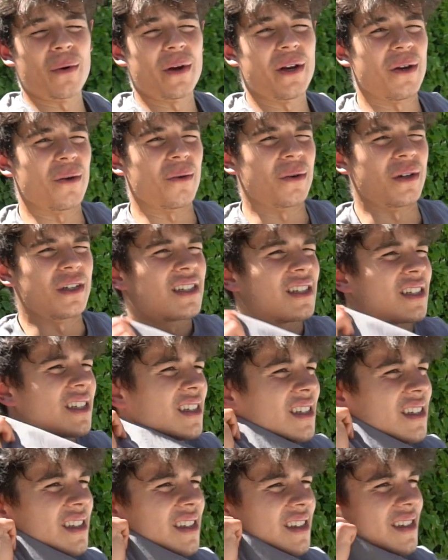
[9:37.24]
we knew was,
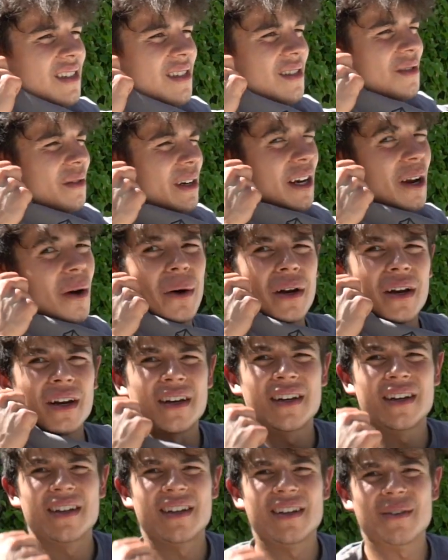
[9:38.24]
wait, no one.
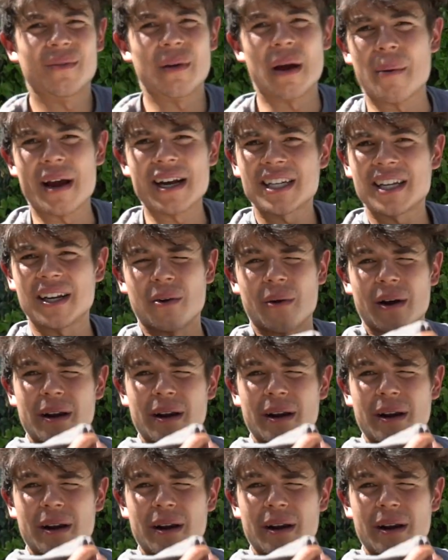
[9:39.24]
Wait, we actually didn't know